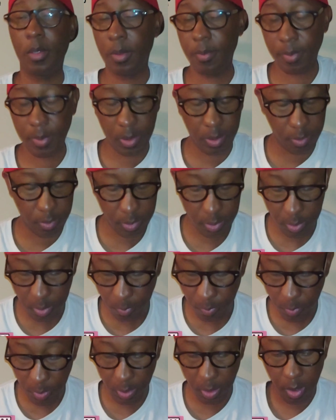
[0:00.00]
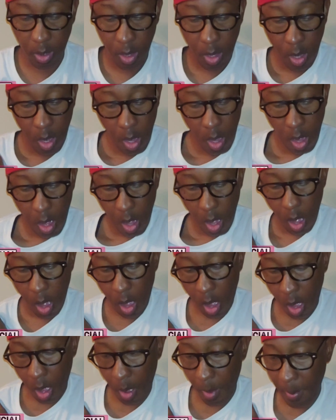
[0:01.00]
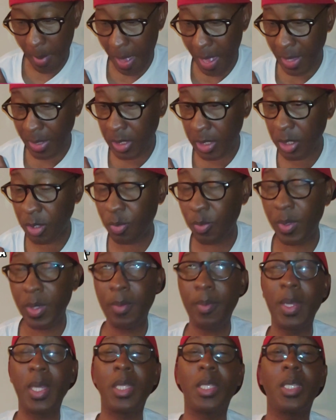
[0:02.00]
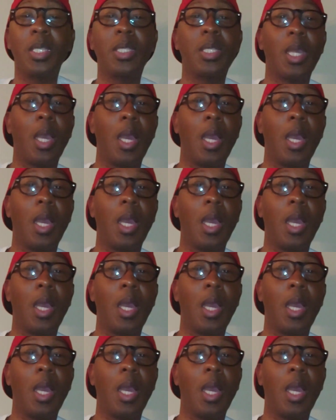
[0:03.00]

up there, somewhere. Um, I just want to make this